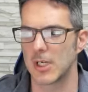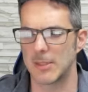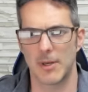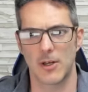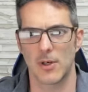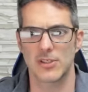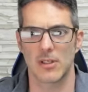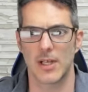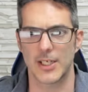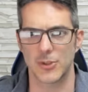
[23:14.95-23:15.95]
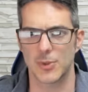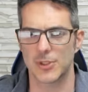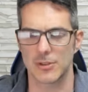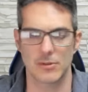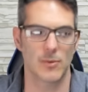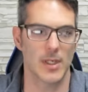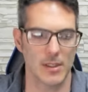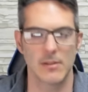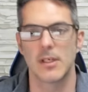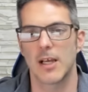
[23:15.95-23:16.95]
You might go, that's a lot of switches.
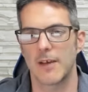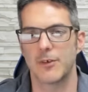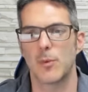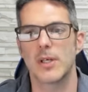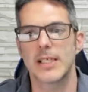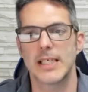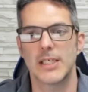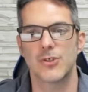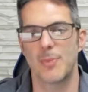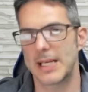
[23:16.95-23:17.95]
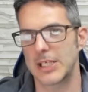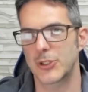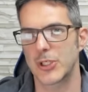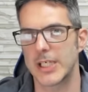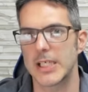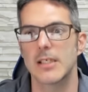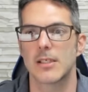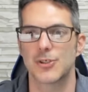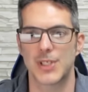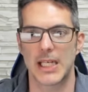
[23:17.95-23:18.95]
Well, if you want to get into spanning tree,
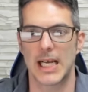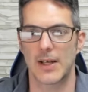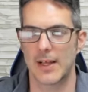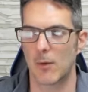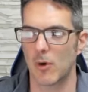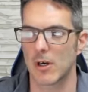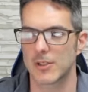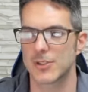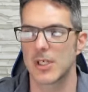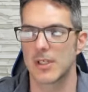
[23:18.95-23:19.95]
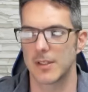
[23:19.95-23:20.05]
understanding how that works,